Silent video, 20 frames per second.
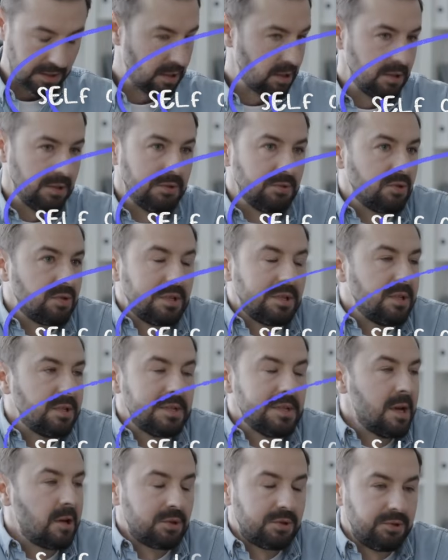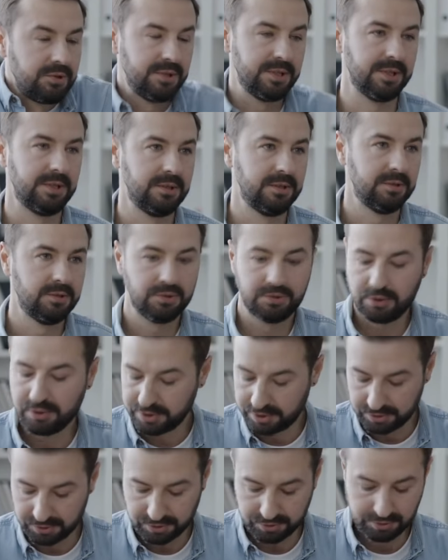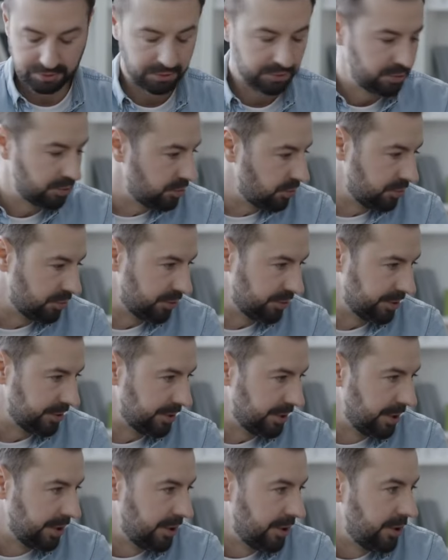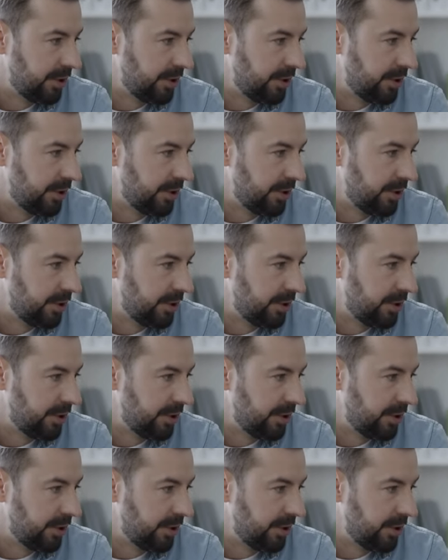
if you are a certain type of person prone to neuroticism